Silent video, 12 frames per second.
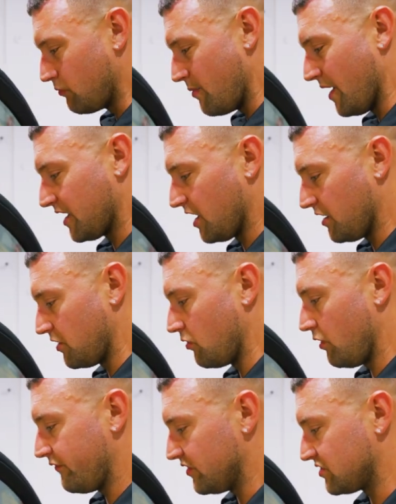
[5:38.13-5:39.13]
We might cut it
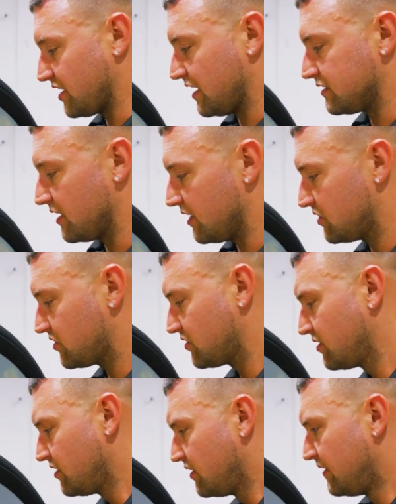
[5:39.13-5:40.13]
off as, at less,
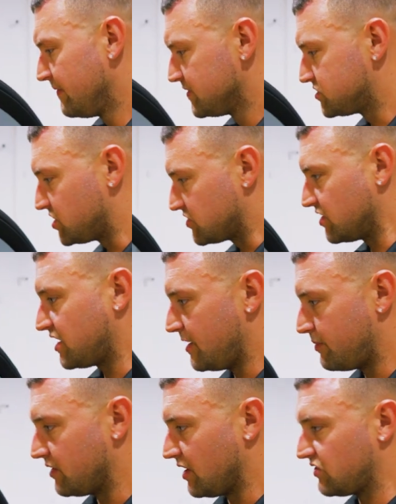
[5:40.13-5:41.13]
just to
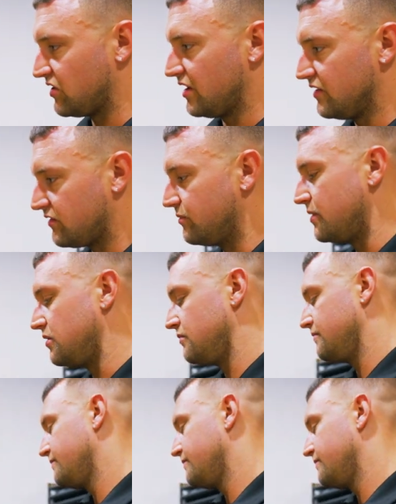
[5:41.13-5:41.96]
keep it nice and intimate.